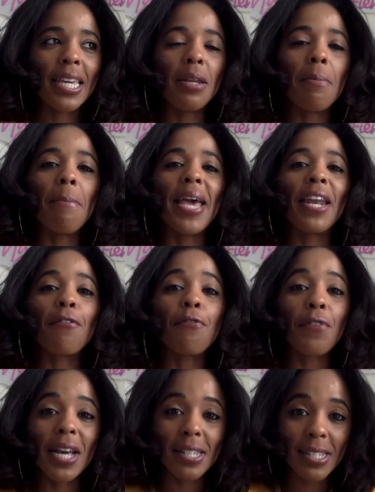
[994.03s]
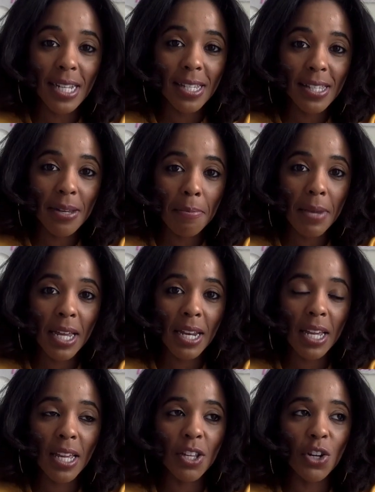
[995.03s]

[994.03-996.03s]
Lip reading: could manifest into money,